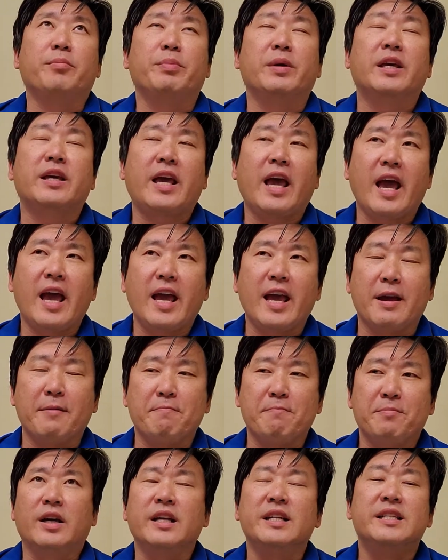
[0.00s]

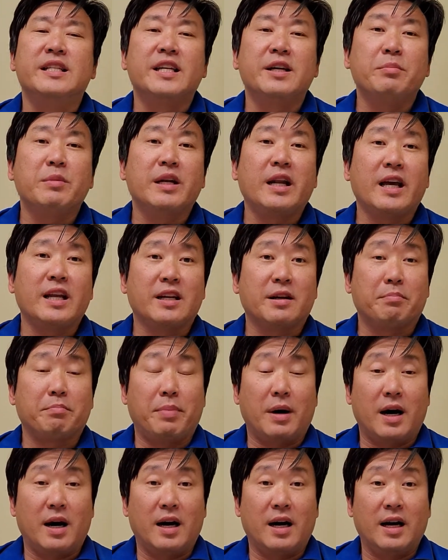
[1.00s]
became intimidated
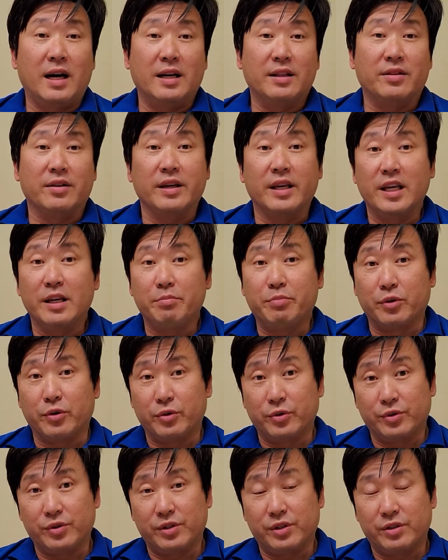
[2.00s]
by the Hebrews,